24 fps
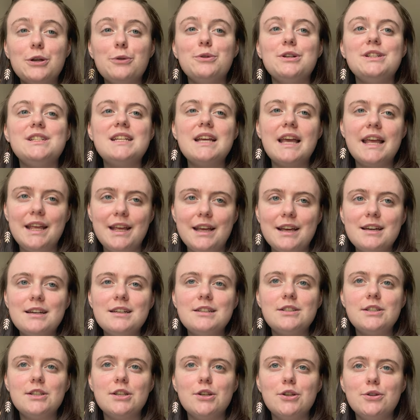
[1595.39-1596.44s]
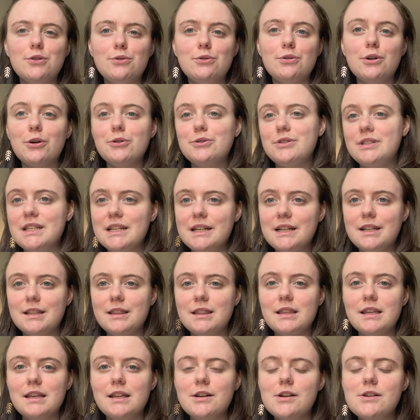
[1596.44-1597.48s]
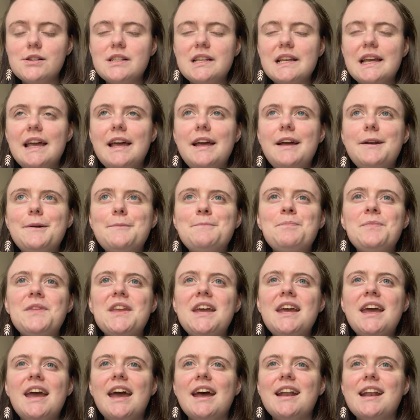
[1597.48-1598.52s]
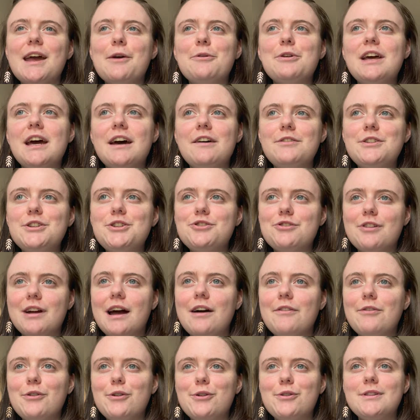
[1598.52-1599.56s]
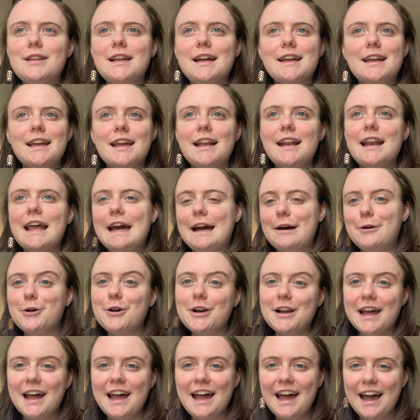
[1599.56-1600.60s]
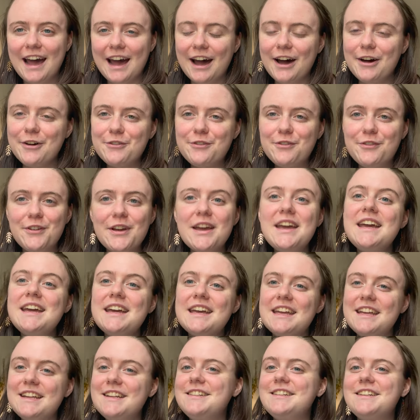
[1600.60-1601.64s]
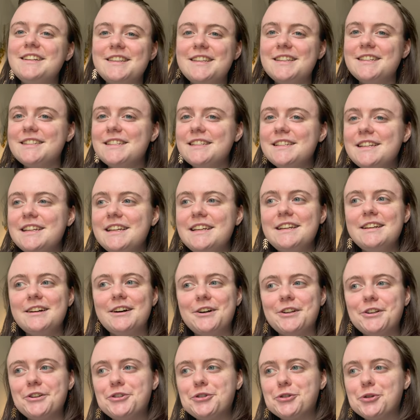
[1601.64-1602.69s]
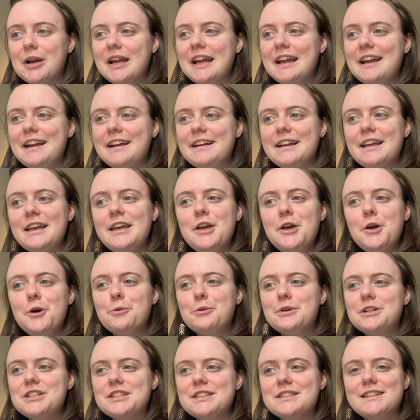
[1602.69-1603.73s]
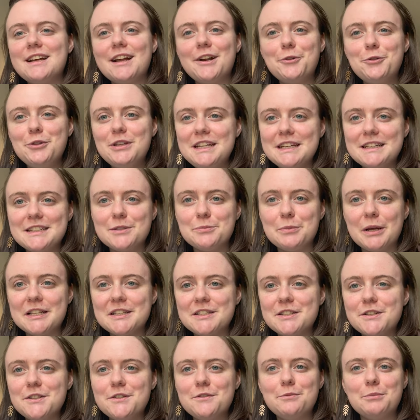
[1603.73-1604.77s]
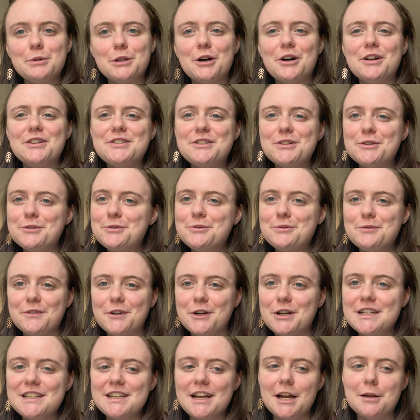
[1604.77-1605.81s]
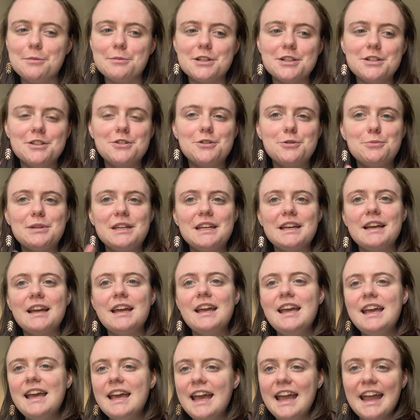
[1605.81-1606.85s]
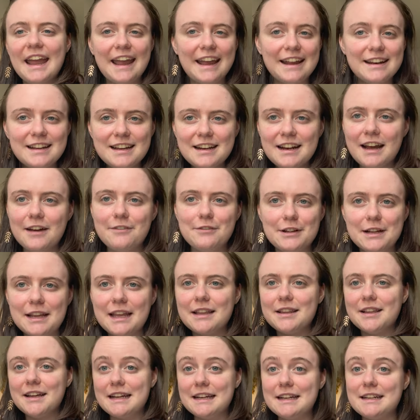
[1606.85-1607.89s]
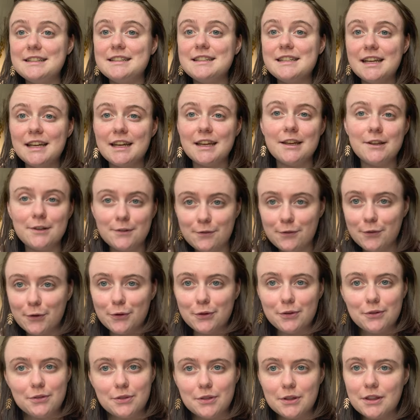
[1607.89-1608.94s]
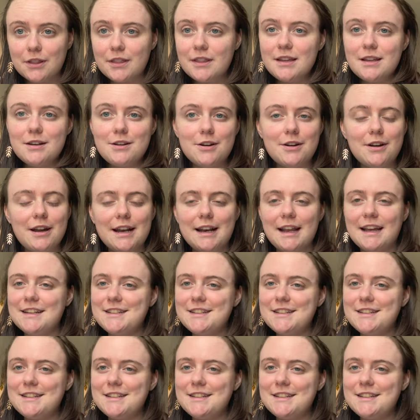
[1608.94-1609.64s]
take to go see it in theaters again, and I would have to travel like an hour and a half into the city on train, which is not only expensive but also very time consuming, and I'd have to get like a ticket for the theater, and